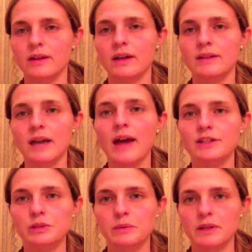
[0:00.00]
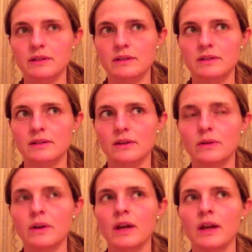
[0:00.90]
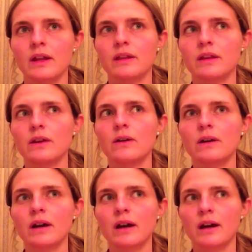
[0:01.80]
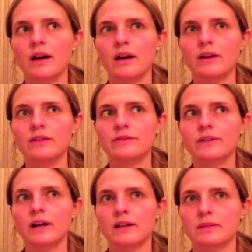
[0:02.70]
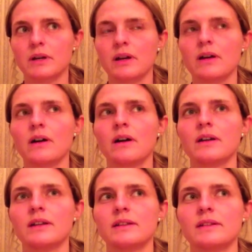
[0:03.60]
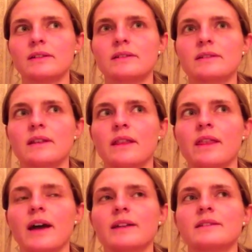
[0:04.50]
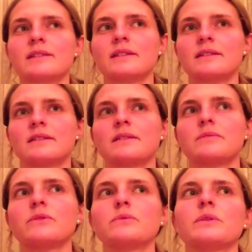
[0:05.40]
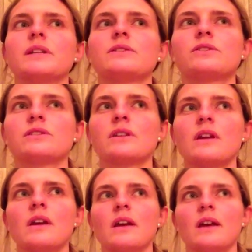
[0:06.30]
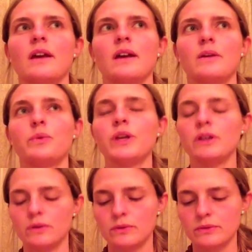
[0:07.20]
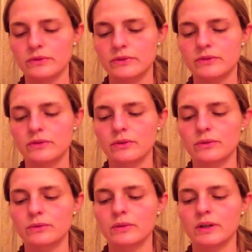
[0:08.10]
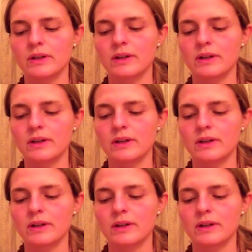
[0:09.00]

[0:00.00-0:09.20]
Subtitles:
attachment. So the yoga of karma is that system which we use to